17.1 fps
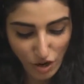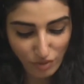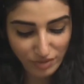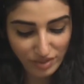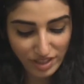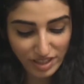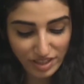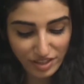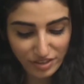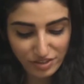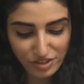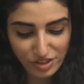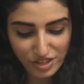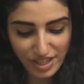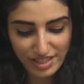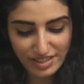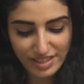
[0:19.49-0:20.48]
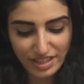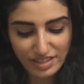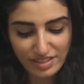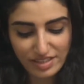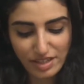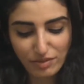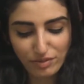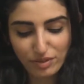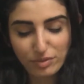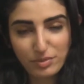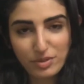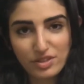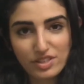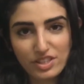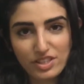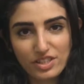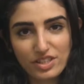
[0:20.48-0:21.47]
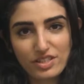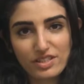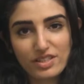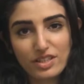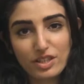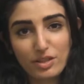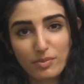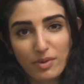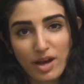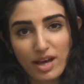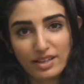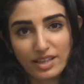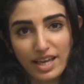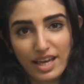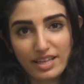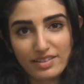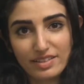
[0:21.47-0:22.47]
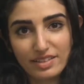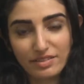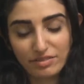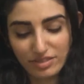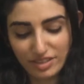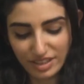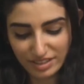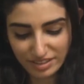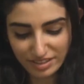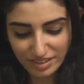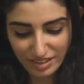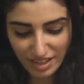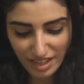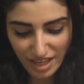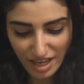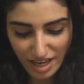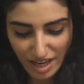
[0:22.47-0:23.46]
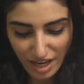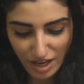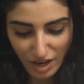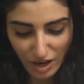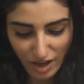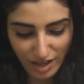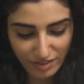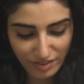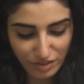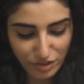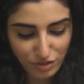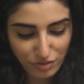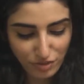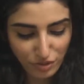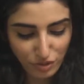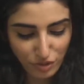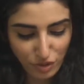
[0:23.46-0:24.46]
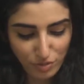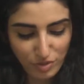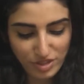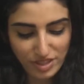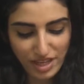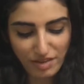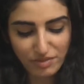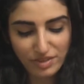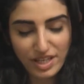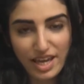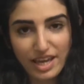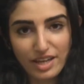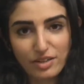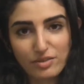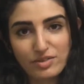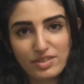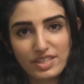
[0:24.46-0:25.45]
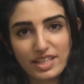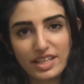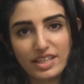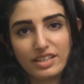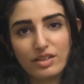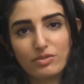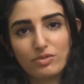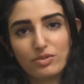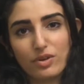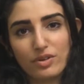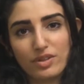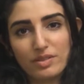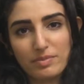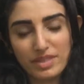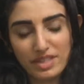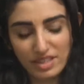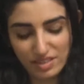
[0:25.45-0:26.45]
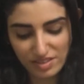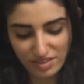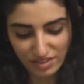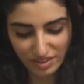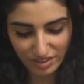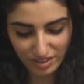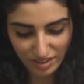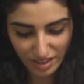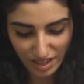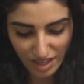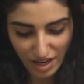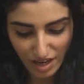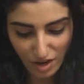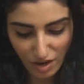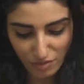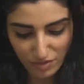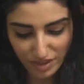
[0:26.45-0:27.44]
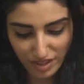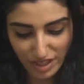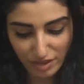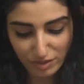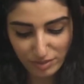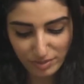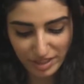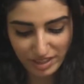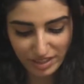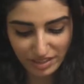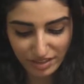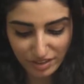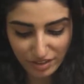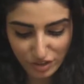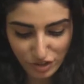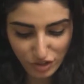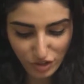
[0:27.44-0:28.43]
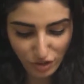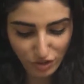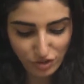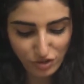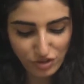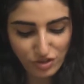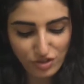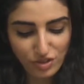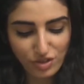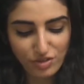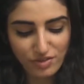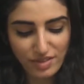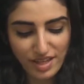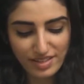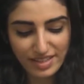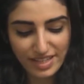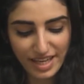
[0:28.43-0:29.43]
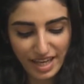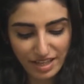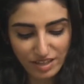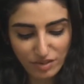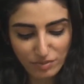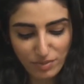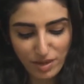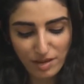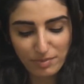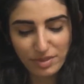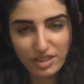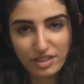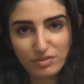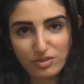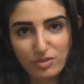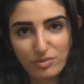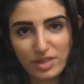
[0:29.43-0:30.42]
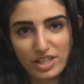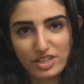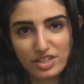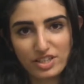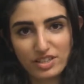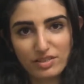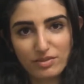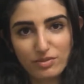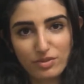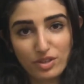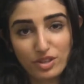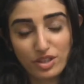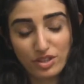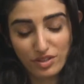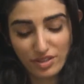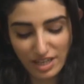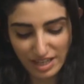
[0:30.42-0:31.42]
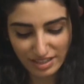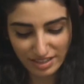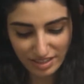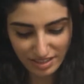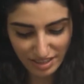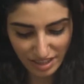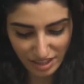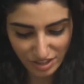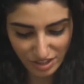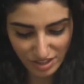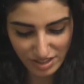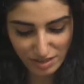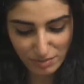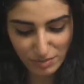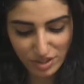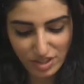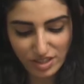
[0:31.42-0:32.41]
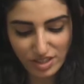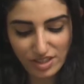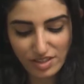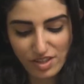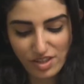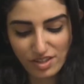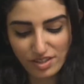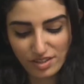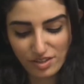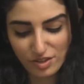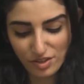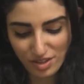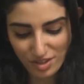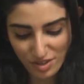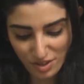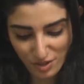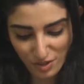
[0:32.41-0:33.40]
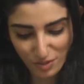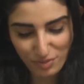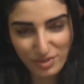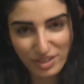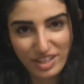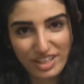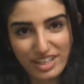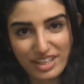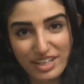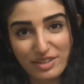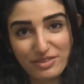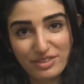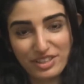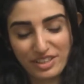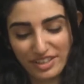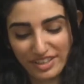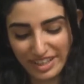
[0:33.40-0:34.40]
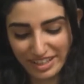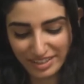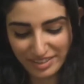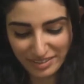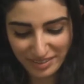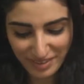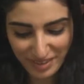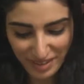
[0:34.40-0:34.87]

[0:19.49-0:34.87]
Over the years, she has held several positions in the broadcasting field and interviewed almost every head of state and foreign minister of the Caribbean. She also served as the head of public information for the United Nations mission in Ethiopia and Eritrea,